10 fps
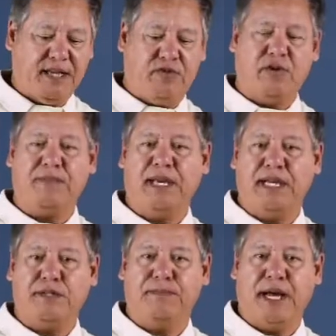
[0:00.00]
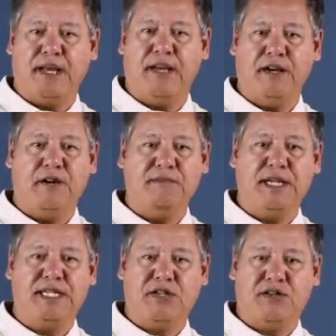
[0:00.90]
The drum kit's back here,
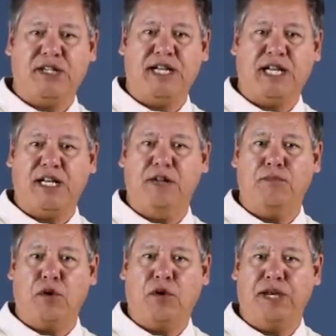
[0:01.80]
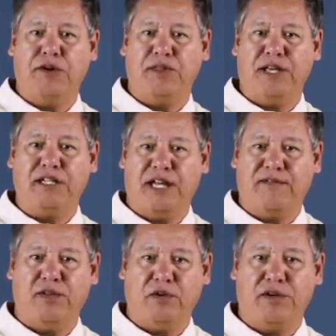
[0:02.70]
but it starts to get a little murkier. Things
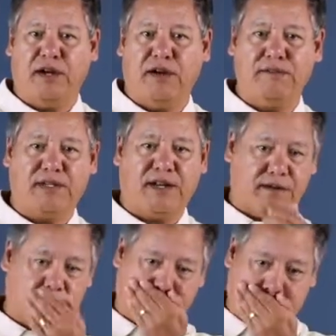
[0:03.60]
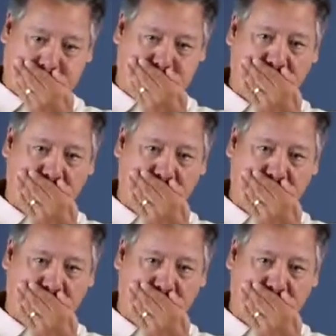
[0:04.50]
like floor toms kind of go